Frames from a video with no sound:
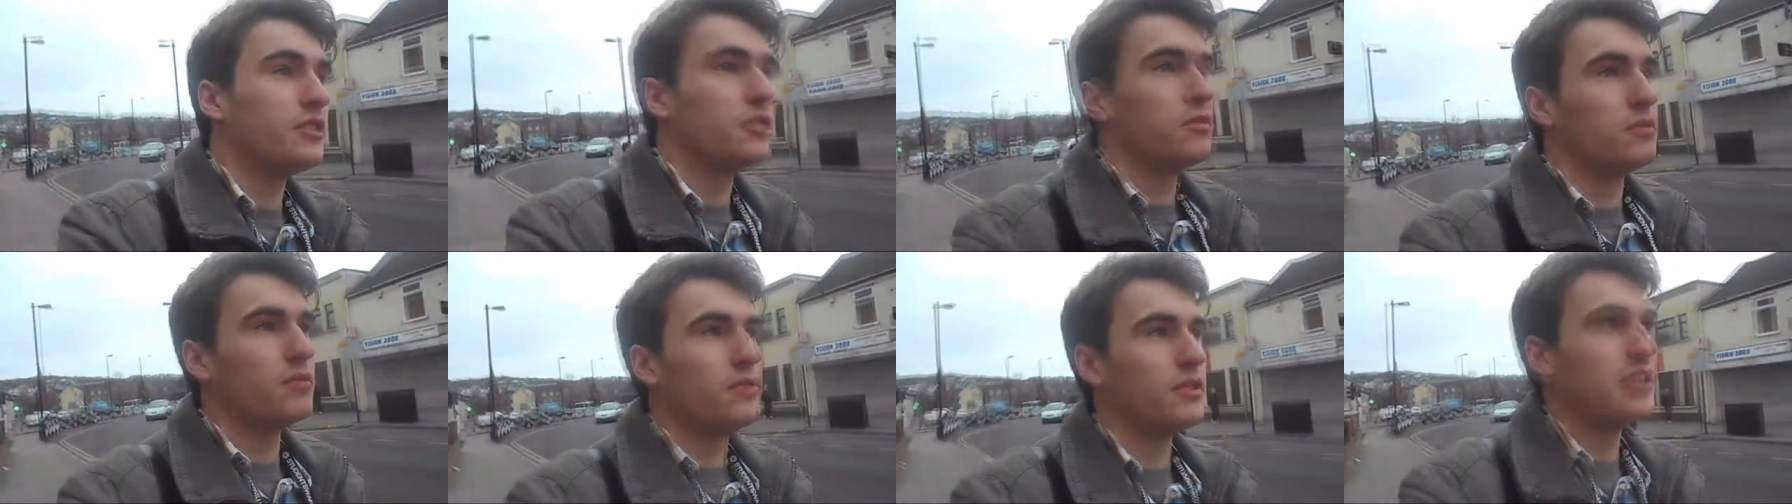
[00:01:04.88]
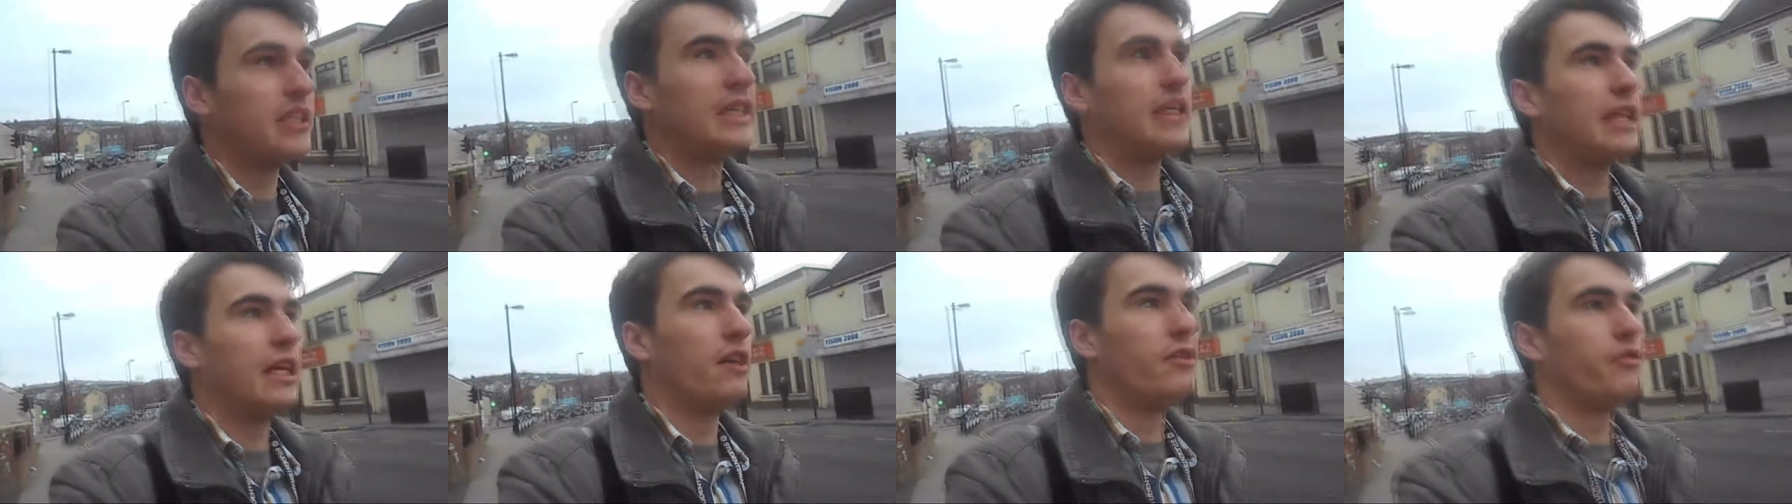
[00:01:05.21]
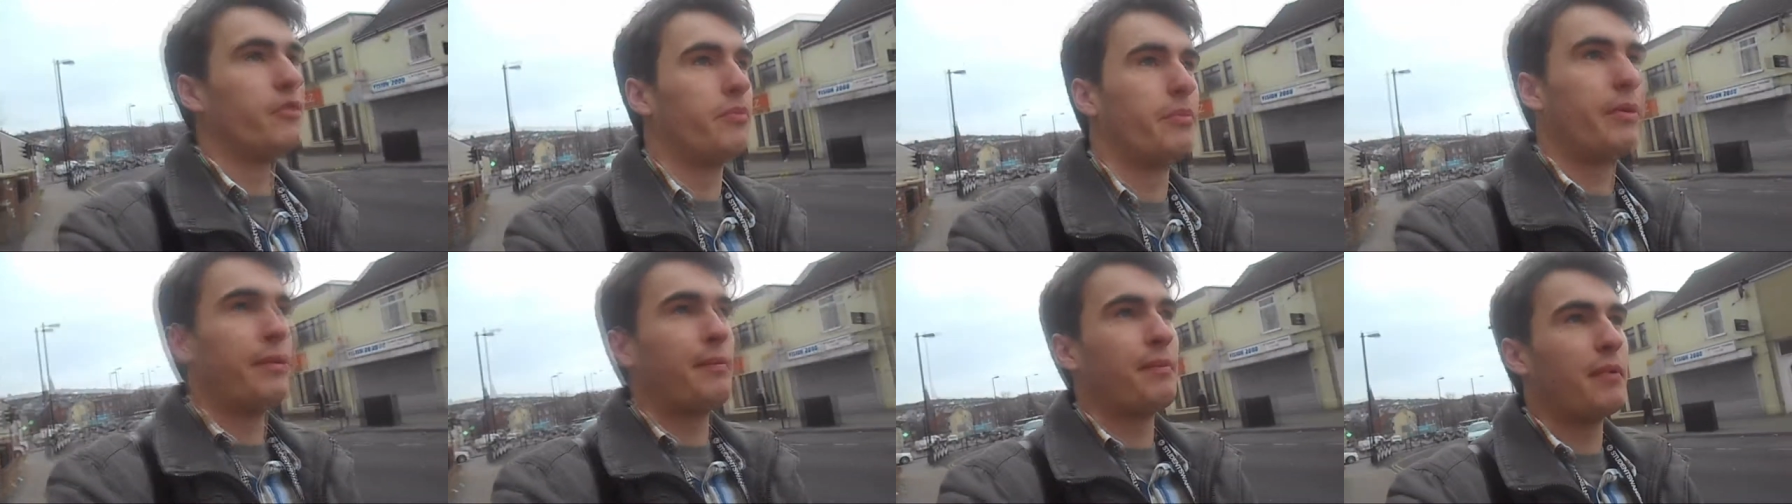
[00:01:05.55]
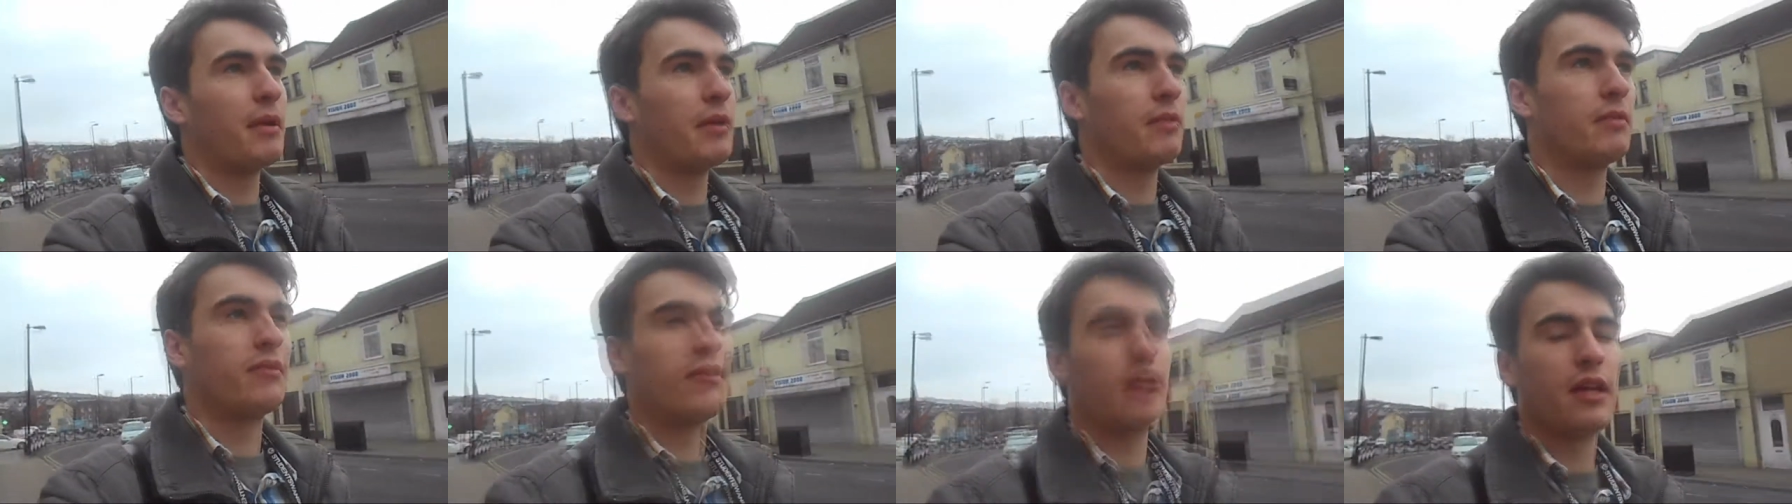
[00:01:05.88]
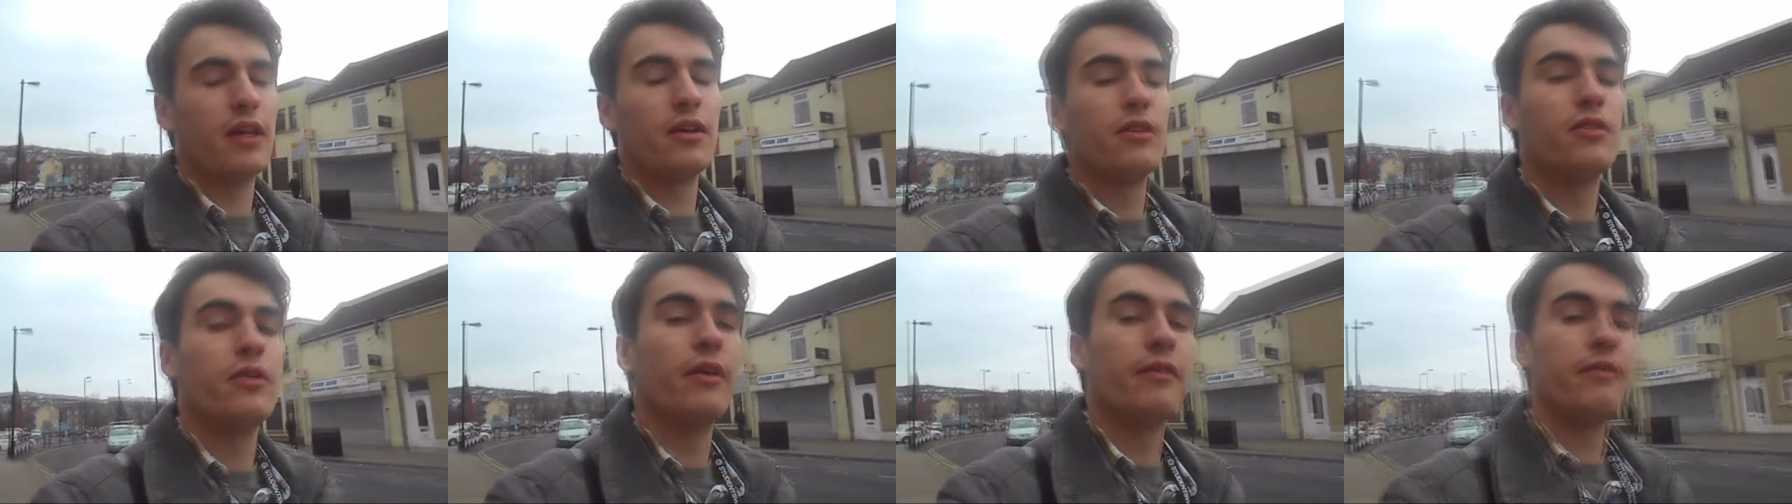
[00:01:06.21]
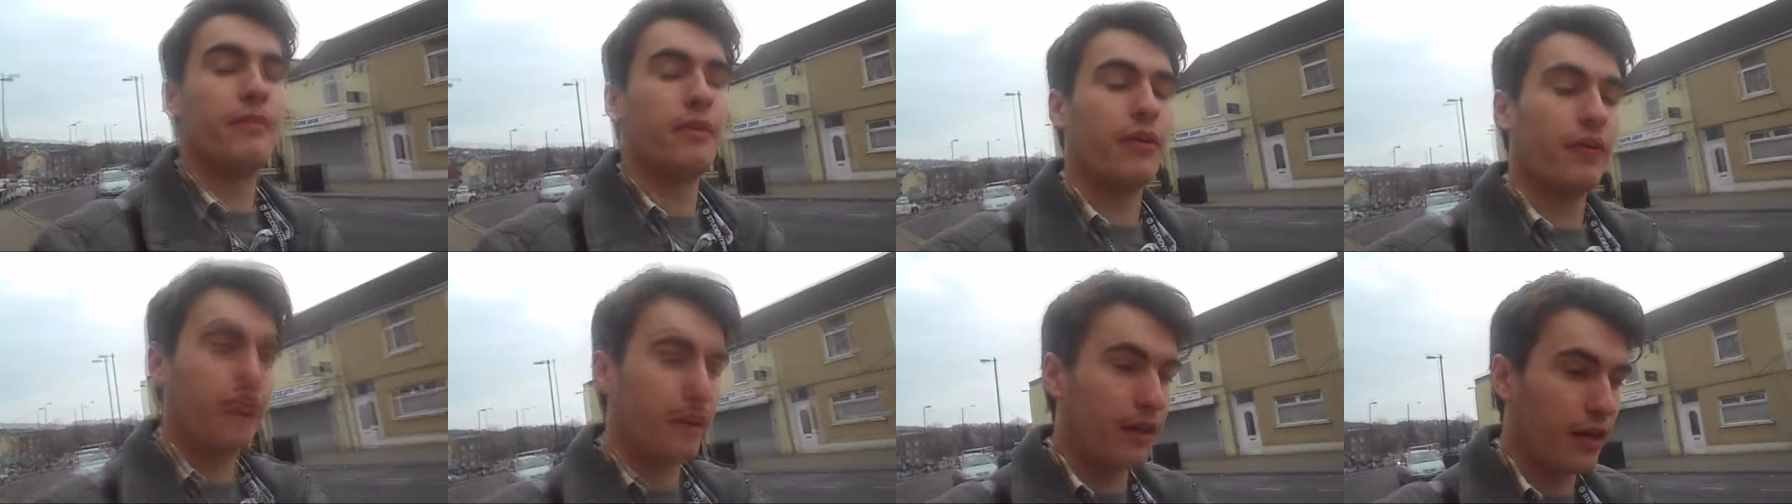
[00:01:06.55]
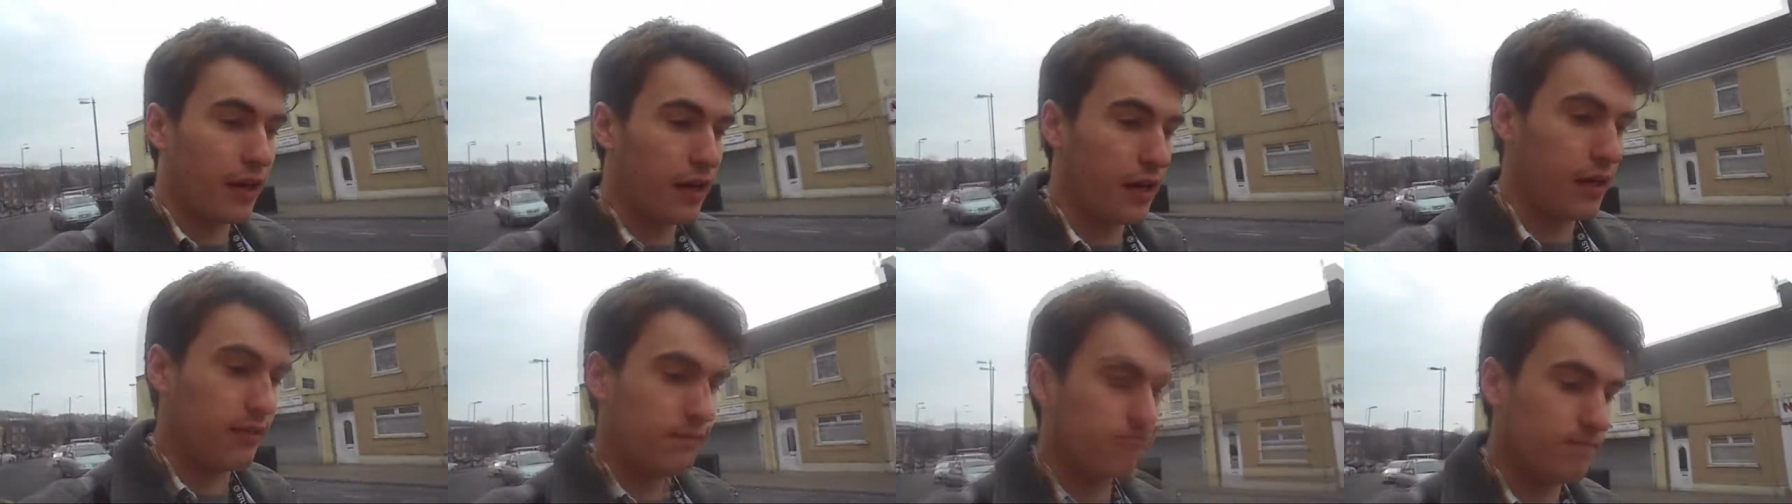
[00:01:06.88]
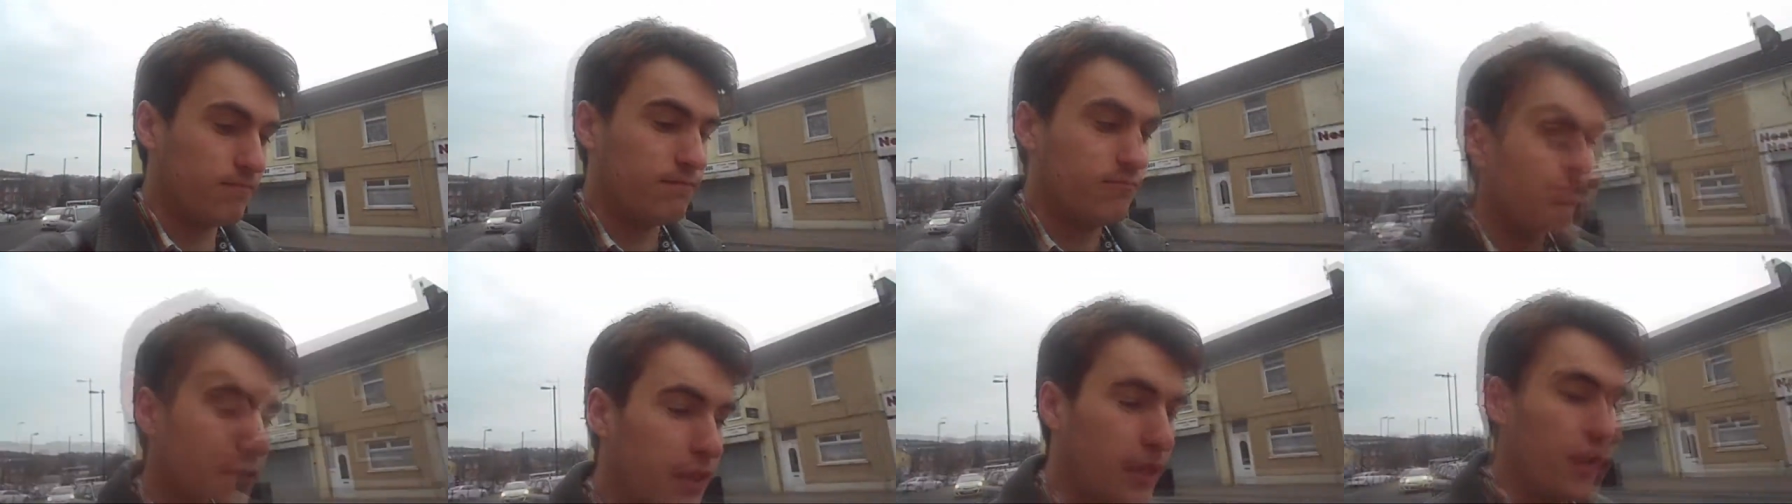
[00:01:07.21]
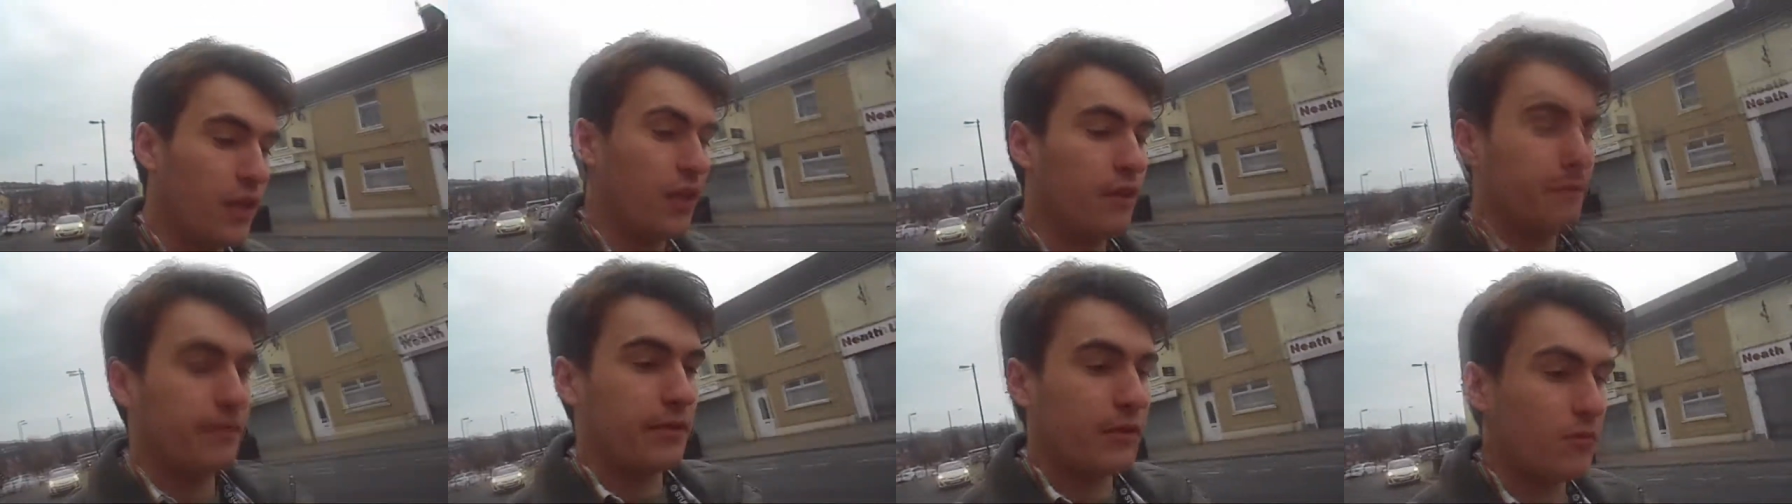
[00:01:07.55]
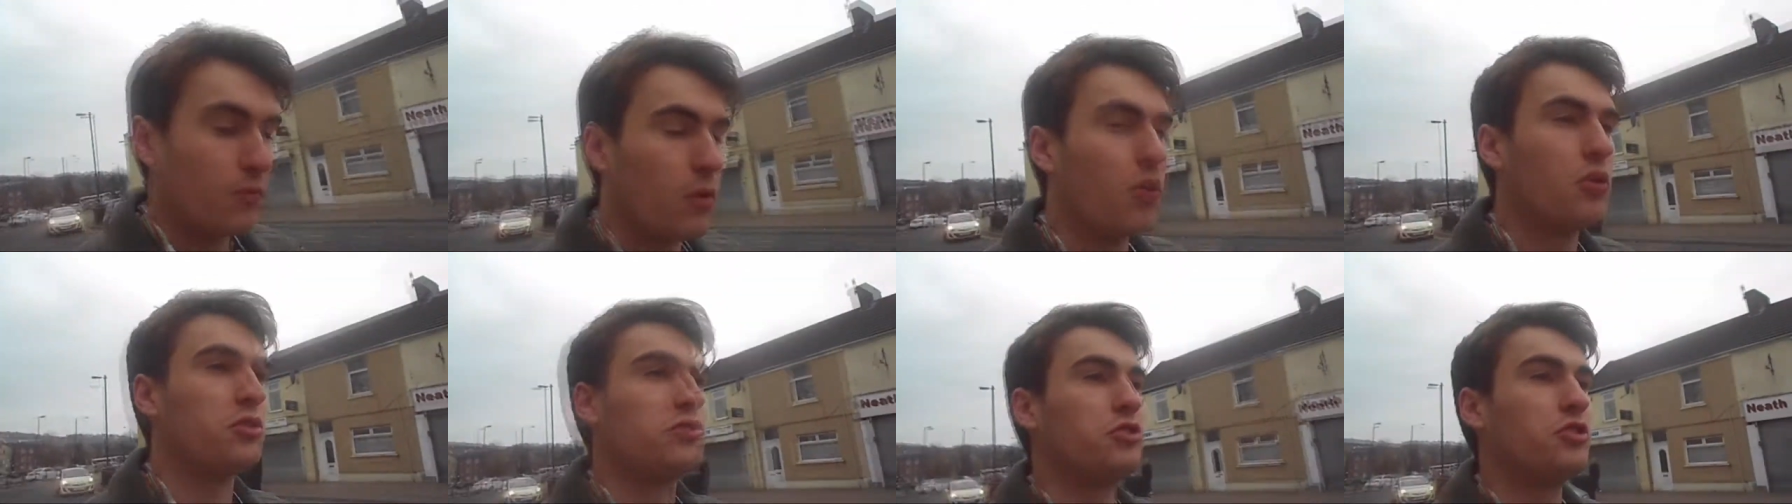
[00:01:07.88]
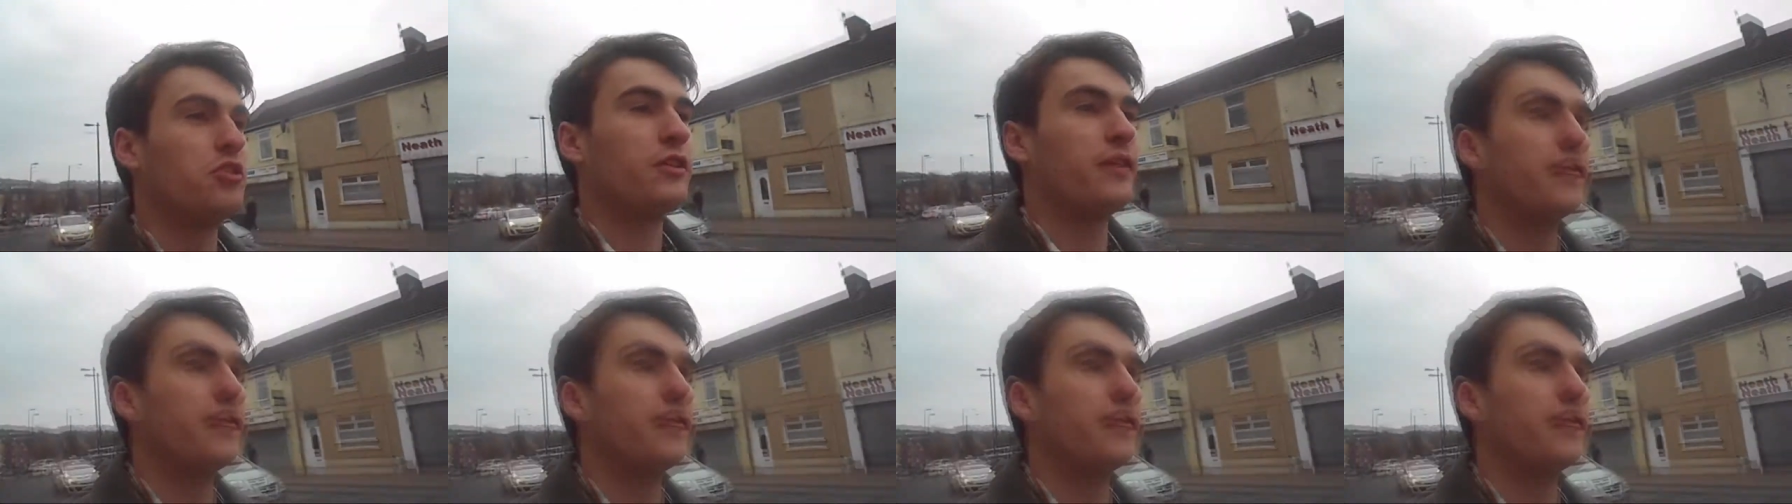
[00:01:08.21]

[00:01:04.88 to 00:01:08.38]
just want to say now, for people out there who have been watching